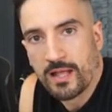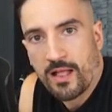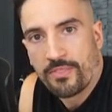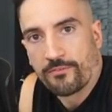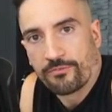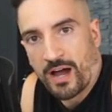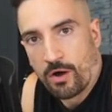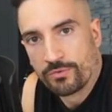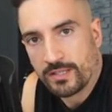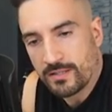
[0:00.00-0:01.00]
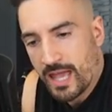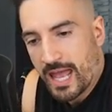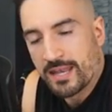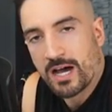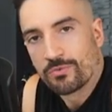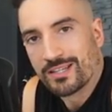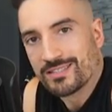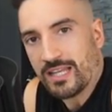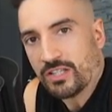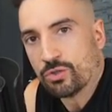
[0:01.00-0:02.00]
They found it and now they
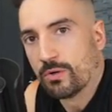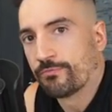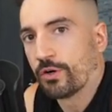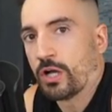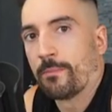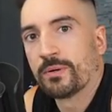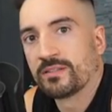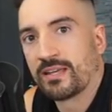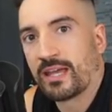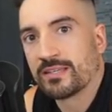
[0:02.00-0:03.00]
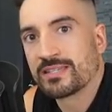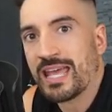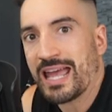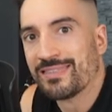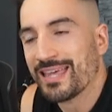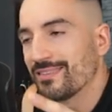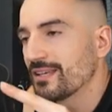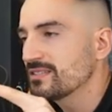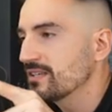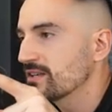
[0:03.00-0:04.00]
stick to it for a couple of days. And then they
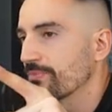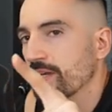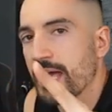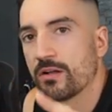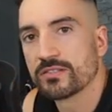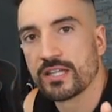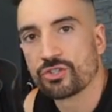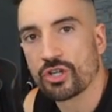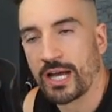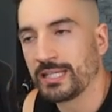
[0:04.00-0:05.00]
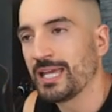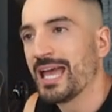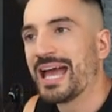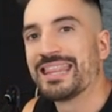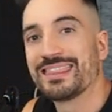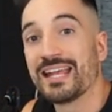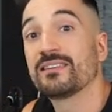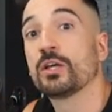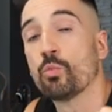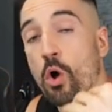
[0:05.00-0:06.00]
see something else that's shiny and then
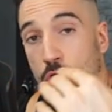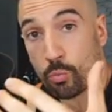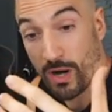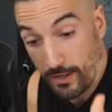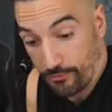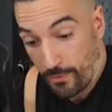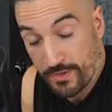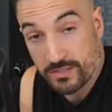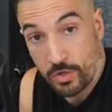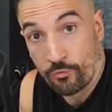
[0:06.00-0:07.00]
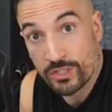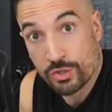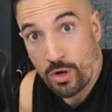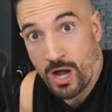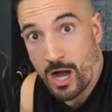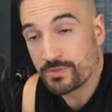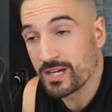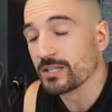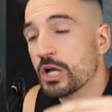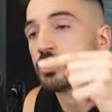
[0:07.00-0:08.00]
they walk away from this original
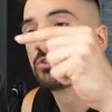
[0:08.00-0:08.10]
object to